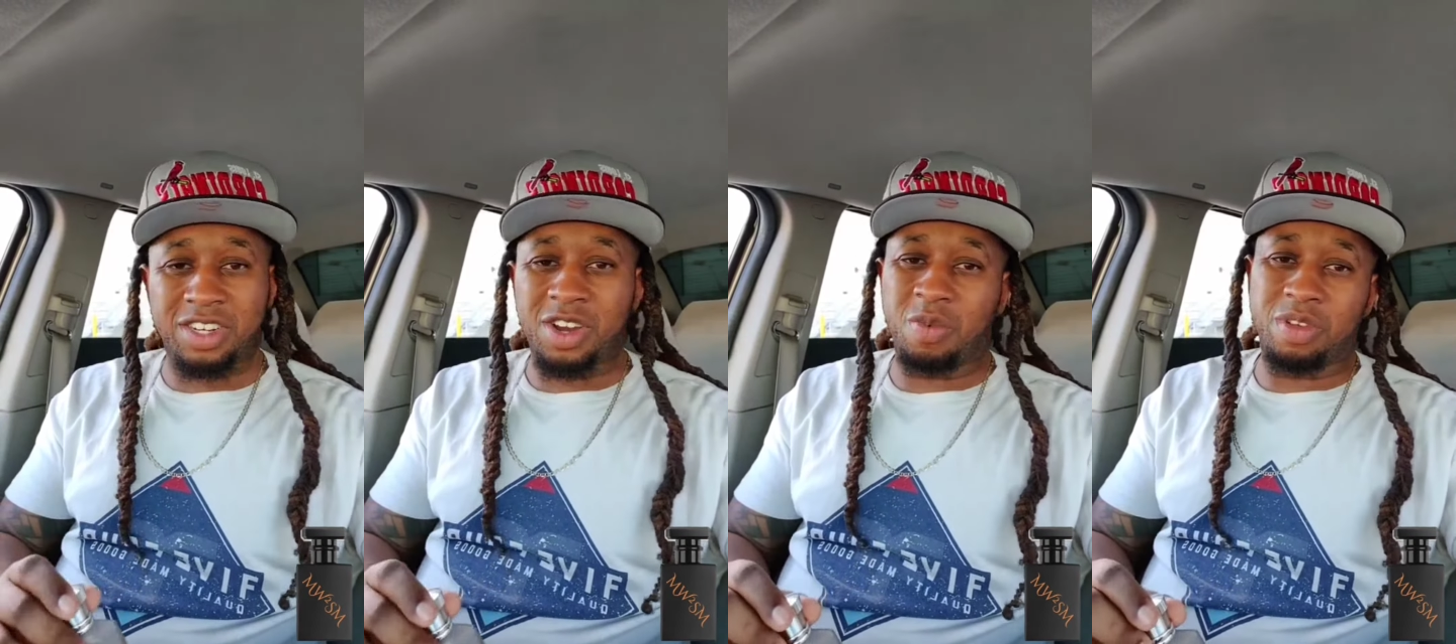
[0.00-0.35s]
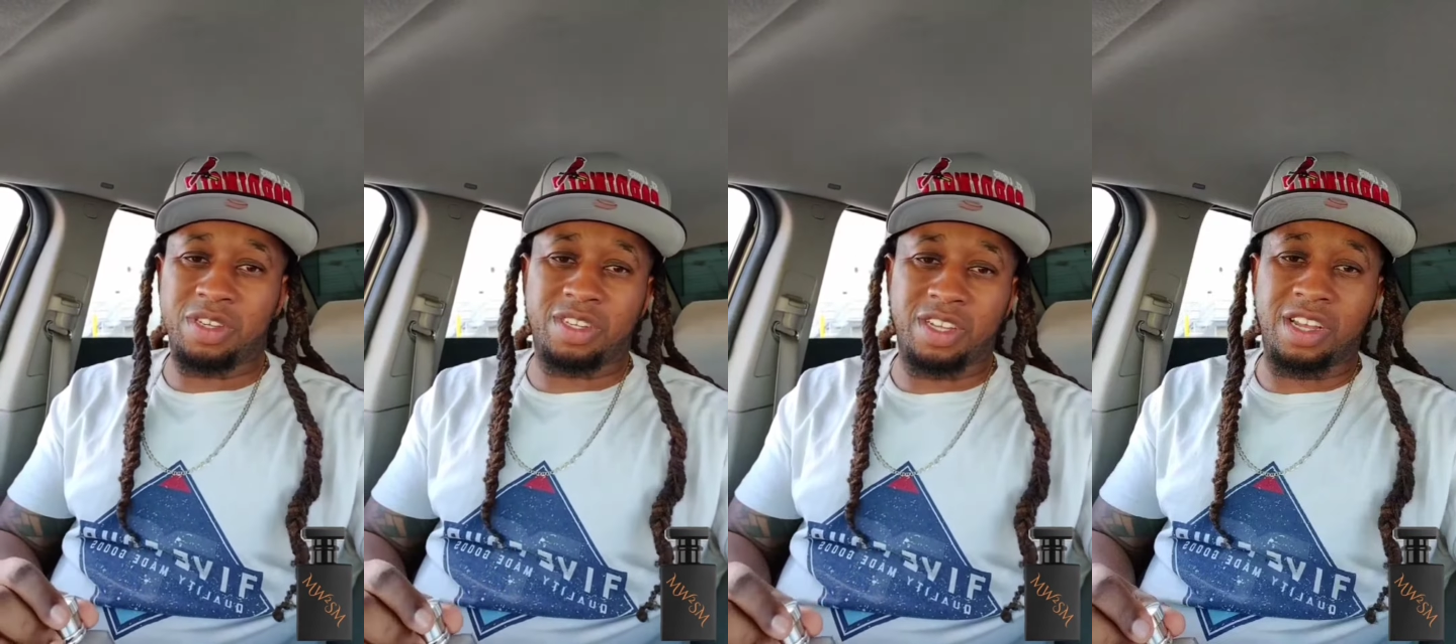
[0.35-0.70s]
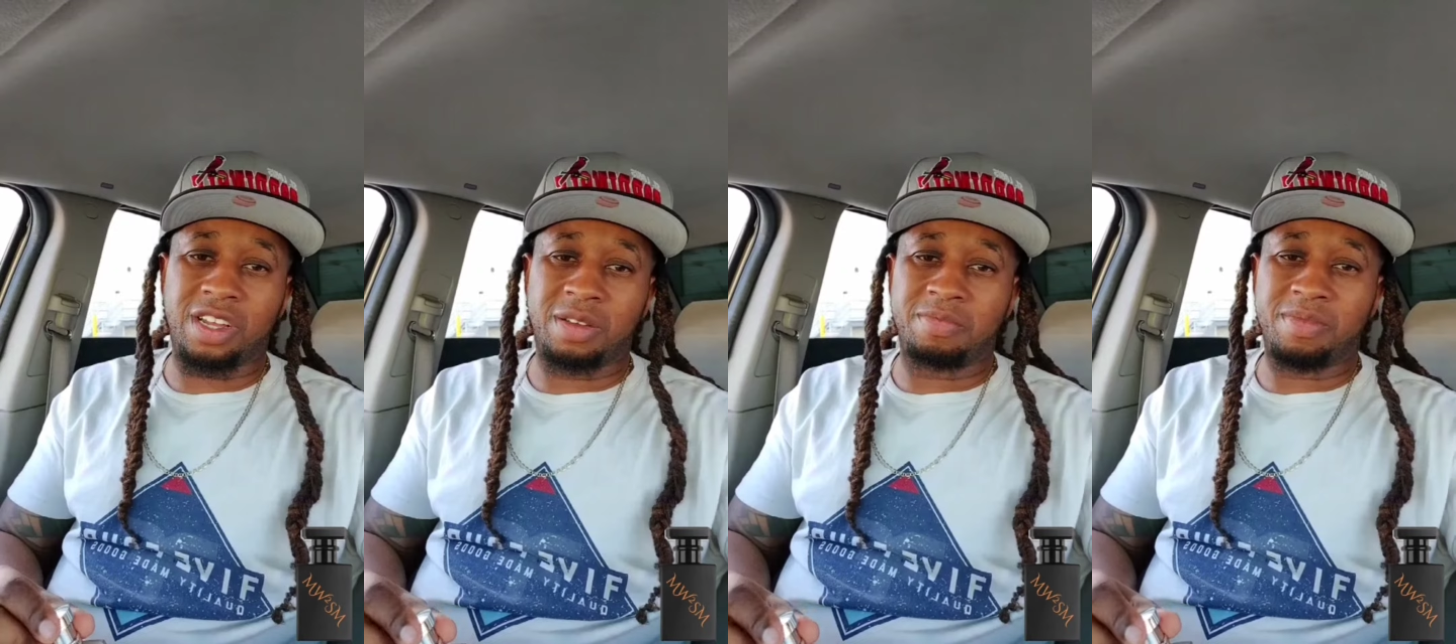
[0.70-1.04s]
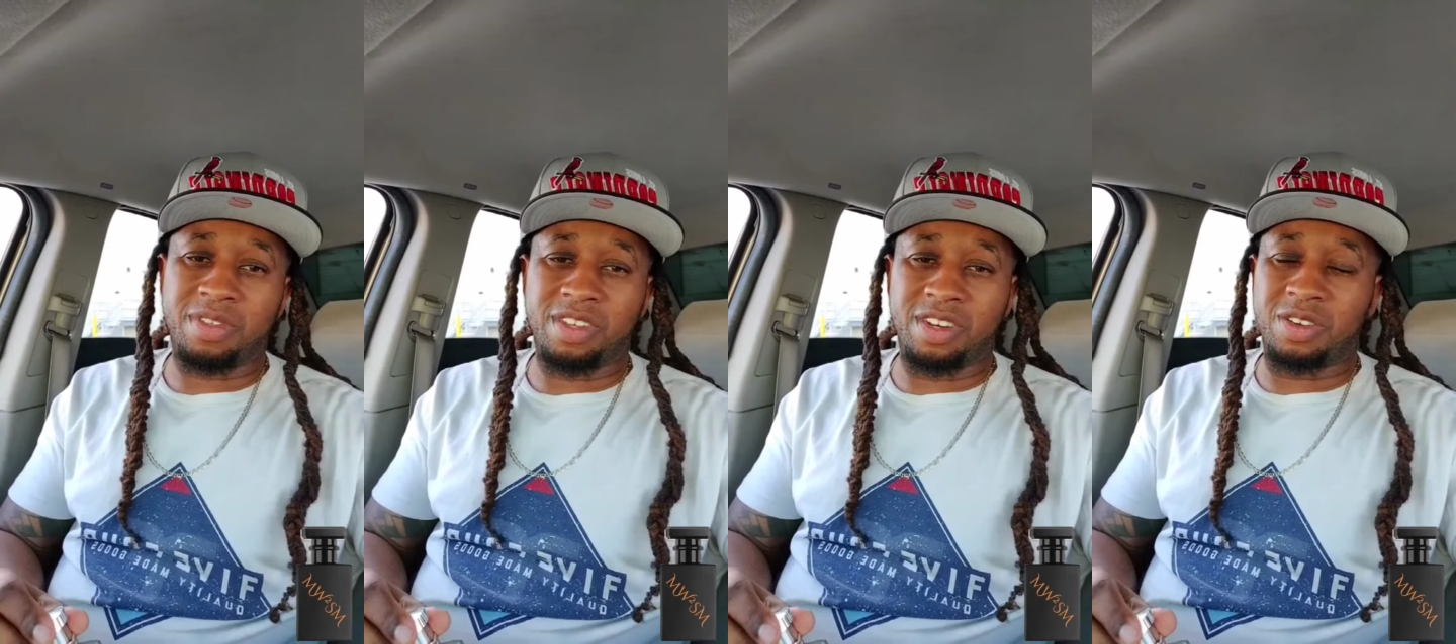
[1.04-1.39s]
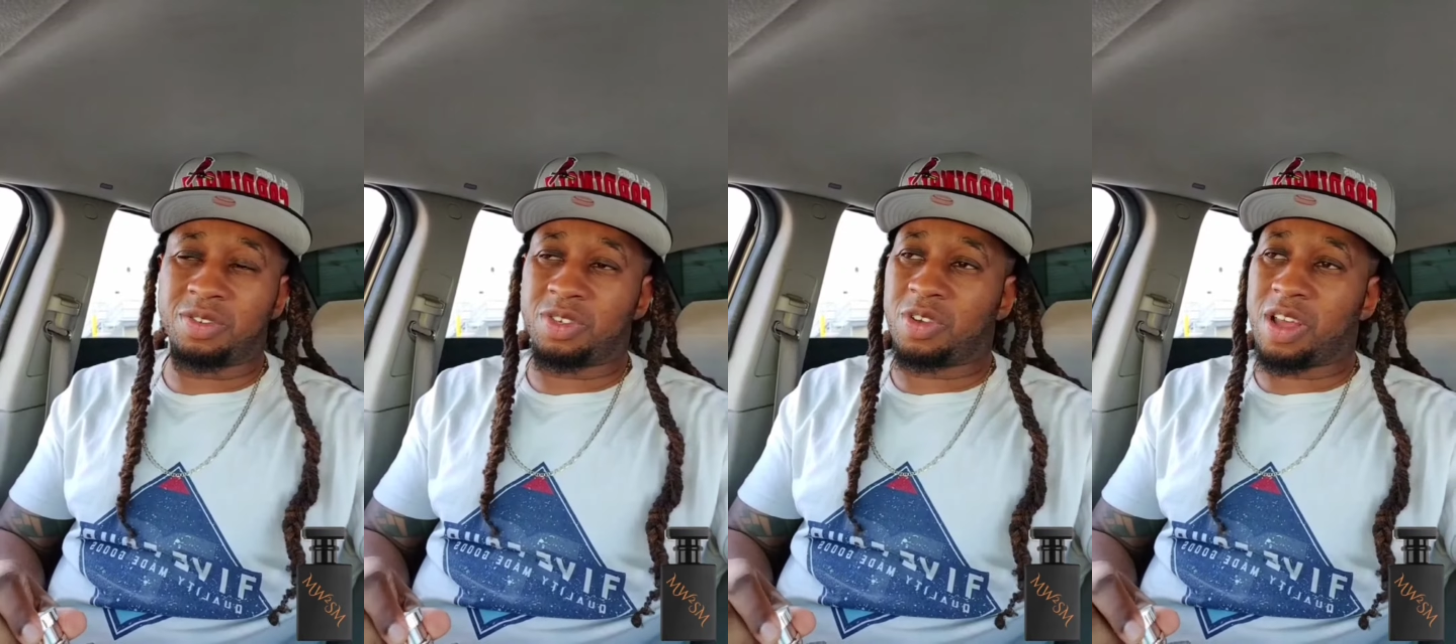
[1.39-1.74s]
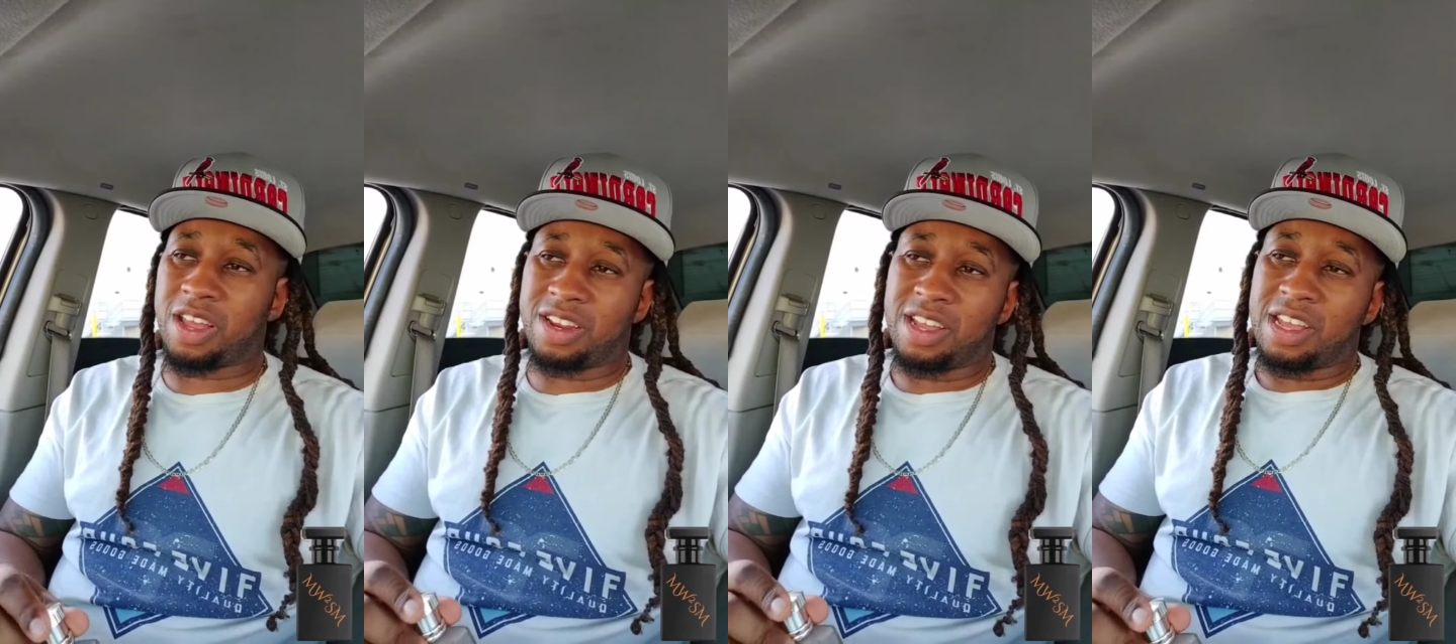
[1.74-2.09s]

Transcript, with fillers: know what's to come. You know, so I